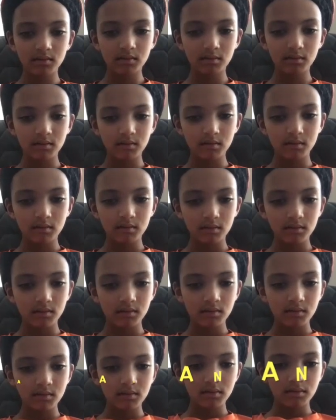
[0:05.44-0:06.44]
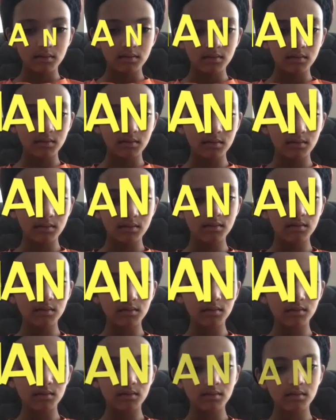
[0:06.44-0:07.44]

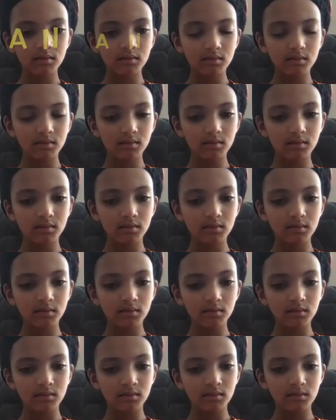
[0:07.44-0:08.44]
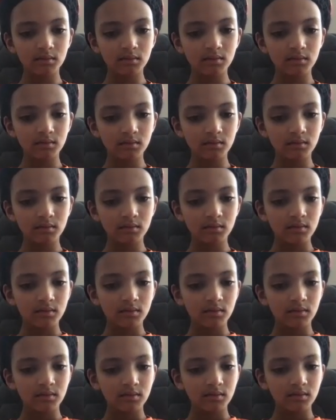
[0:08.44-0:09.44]

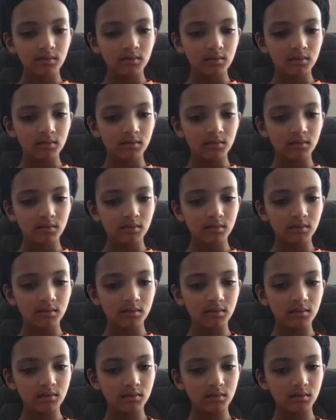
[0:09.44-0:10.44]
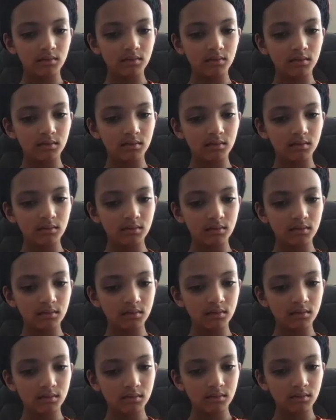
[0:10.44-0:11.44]

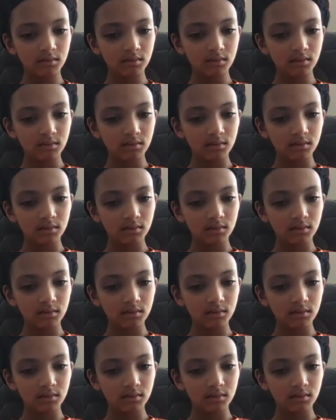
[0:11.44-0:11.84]
(silent)